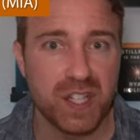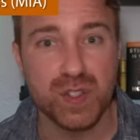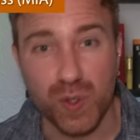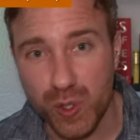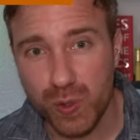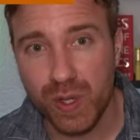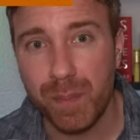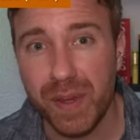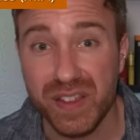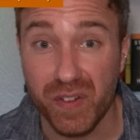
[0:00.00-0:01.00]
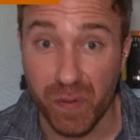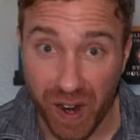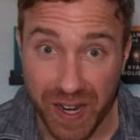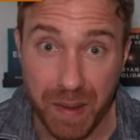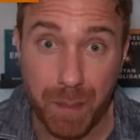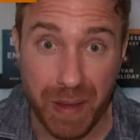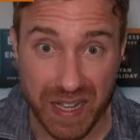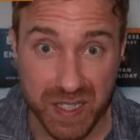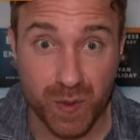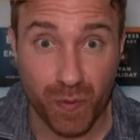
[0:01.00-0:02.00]
so you can pick the right
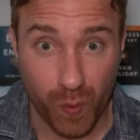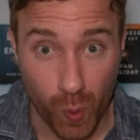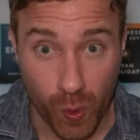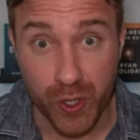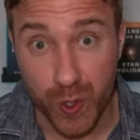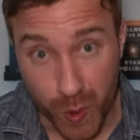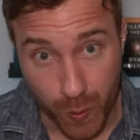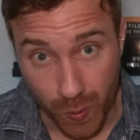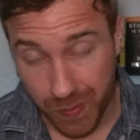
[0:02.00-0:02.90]
pass for you.